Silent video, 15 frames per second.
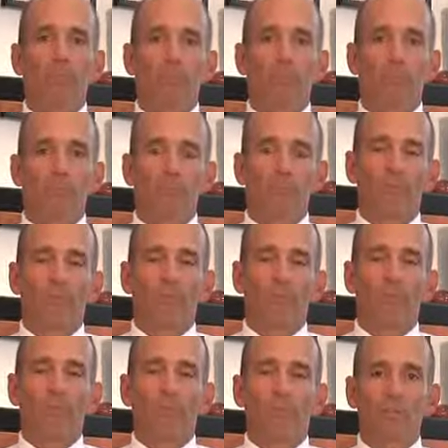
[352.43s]
from
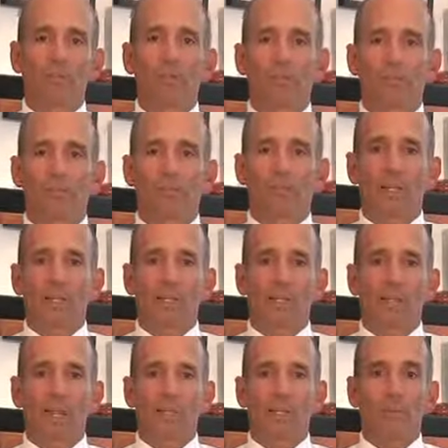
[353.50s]
fairly clear scientific
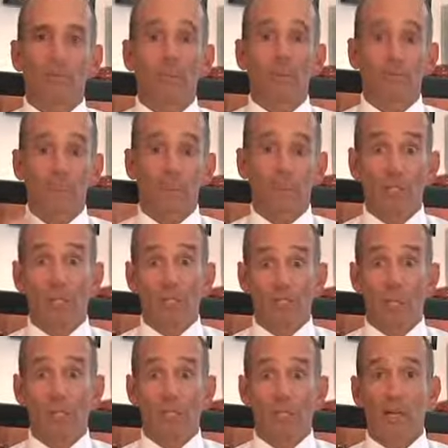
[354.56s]
documentation that it's an
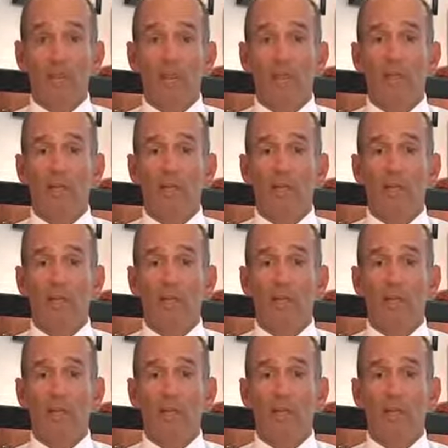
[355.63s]
excitotoxin.